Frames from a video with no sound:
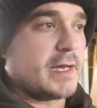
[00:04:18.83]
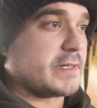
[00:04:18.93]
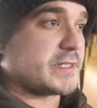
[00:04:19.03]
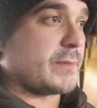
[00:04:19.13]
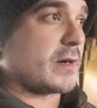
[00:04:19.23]

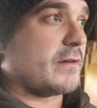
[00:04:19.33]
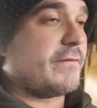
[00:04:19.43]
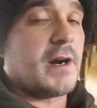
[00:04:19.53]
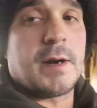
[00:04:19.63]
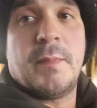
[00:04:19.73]
on Sparkle
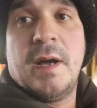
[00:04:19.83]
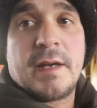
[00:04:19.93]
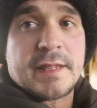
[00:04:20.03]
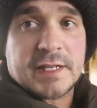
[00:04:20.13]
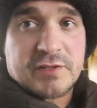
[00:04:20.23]
Farm.
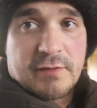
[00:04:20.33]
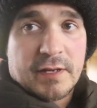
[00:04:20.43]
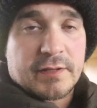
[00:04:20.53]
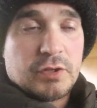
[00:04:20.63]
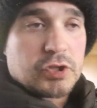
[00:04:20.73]
Thanks for
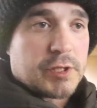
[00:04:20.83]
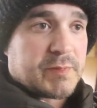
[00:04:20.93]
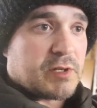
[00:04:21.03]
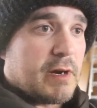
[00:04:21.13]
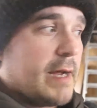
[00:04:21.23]
all the new
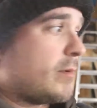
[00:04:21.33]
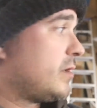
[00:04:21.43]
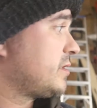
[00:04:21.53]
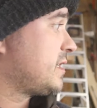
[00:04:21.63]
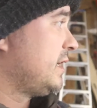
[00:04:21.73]

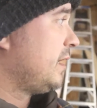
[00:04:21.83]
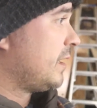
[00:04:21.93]
subscribers.